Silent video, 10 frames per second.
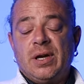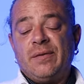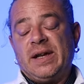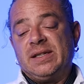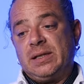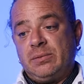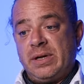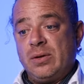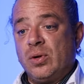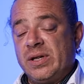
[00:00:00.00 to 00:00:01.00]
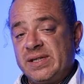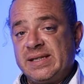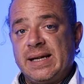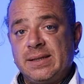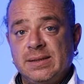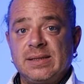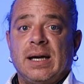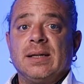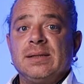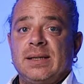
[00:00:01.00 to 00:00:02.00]
Eventually, when all is said and
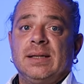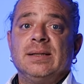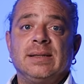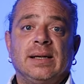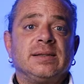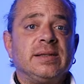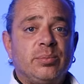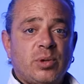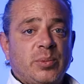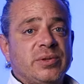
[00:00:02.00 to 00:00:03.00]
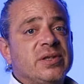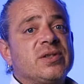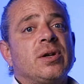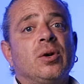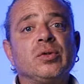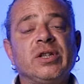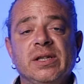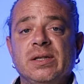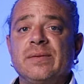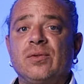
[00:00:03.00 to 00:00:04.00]
done, done and dusted, property sold,
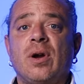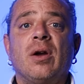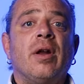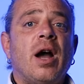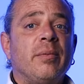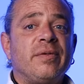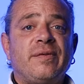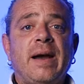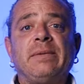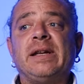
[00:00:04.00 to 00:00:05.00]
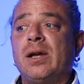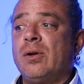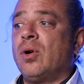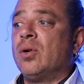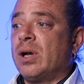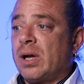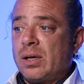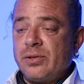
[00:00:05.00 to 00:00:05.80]
kids have grown up, family no longer,